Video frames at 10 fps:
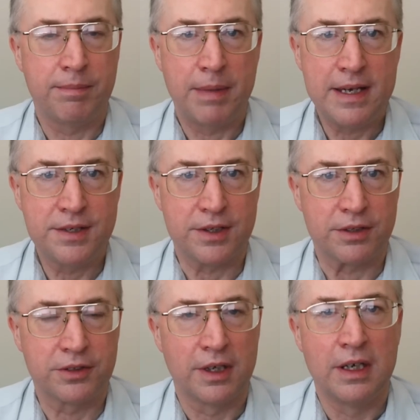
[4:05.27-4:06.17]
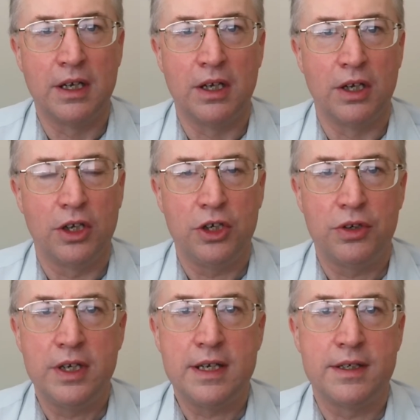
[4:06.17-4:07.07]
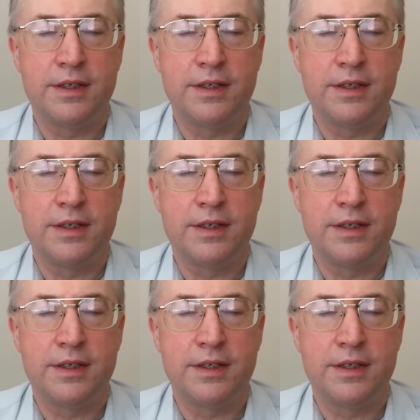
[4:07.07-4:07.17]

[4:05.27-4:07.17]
basis. You'd need